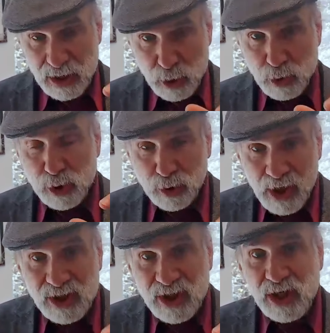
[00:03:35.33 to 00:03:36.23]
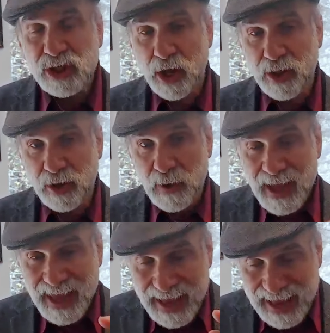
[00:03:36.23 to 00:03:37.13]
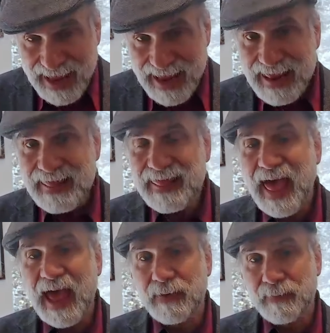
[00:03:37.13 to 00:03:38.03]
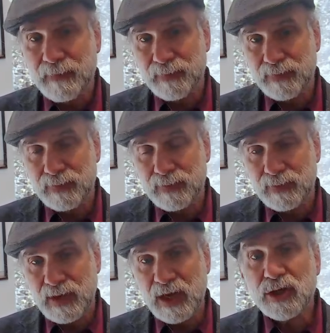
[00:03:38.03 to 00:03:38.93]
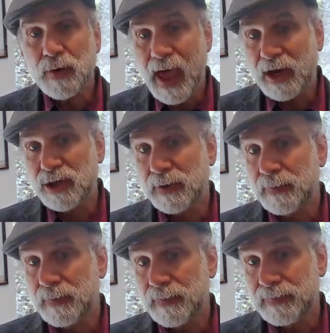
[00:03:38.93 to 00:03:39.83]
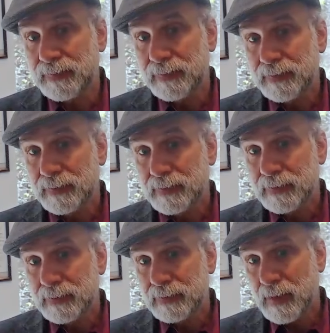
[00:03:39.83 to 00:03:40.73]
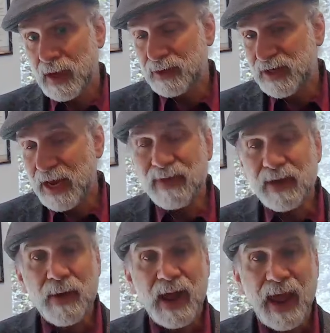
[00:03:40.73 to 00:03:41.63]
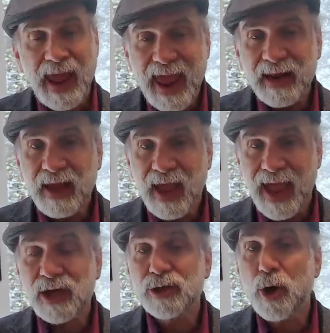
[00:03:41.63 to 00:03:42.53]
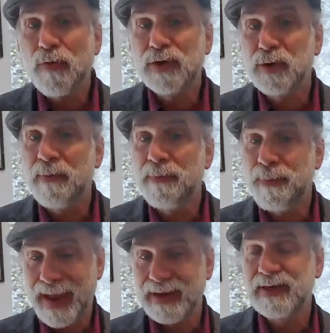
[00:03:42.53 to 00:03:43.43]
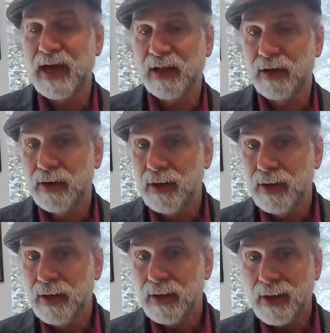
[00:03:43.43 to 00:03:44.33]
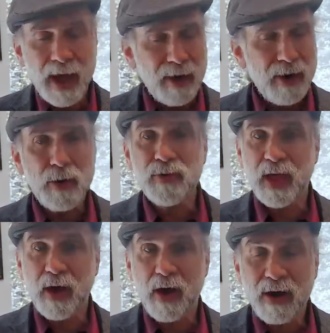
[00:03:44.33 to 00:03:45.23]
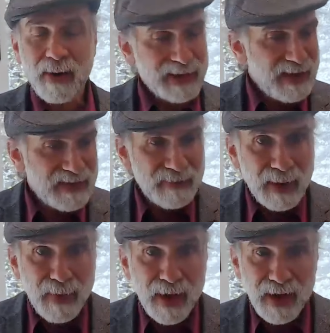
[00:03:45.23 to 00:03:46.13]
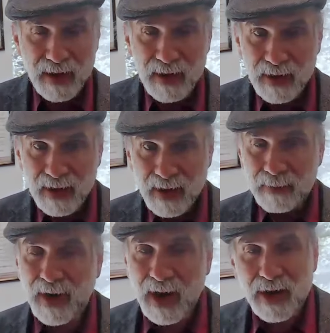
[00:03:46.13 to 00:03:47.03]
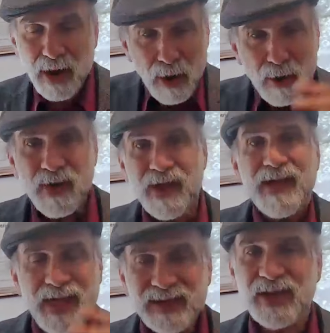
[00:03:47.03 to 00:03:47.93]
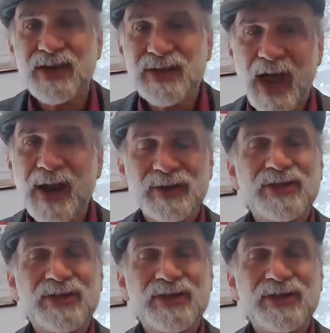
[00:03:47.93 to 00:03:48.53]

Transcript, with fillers: to trust each other in that interaction. Right? Same thing when I hand cash over to a bank teller. I don't know who they are. I'm giving them my money, but I know there's an entire